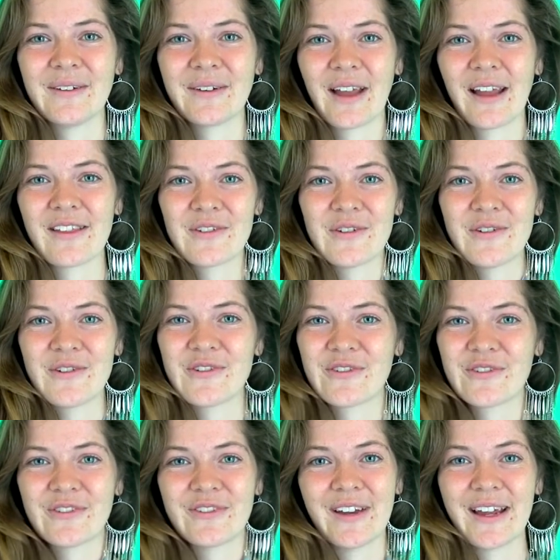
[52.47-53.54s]
kinds of
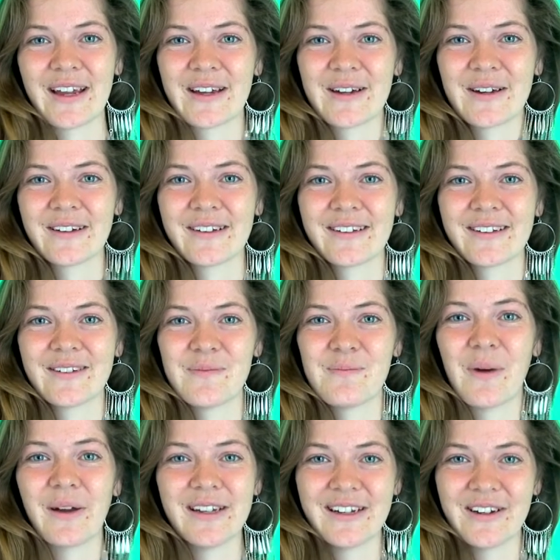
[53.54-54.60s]
like
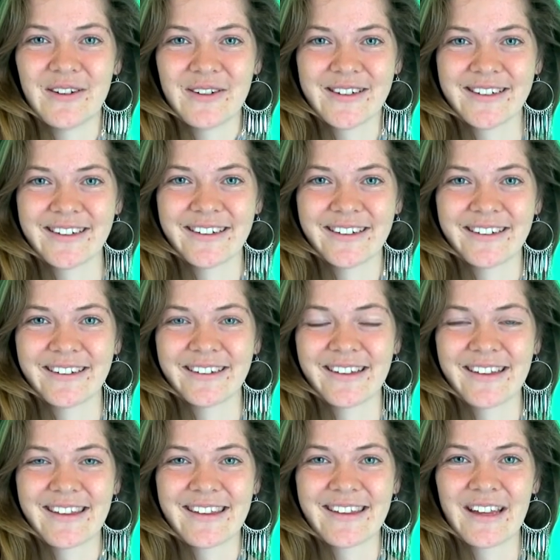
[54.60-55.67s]
body
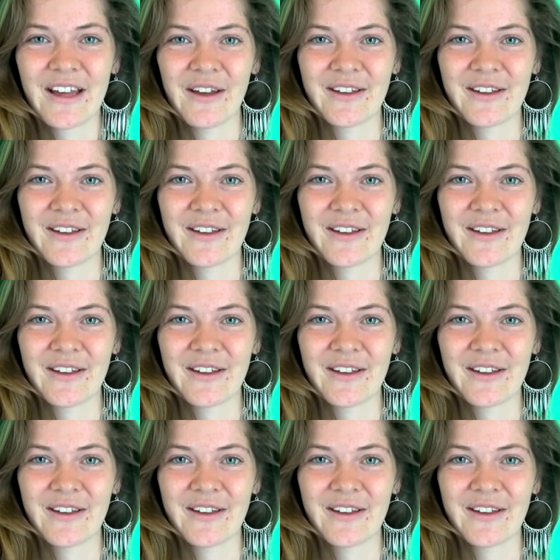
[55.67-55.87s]
lotions,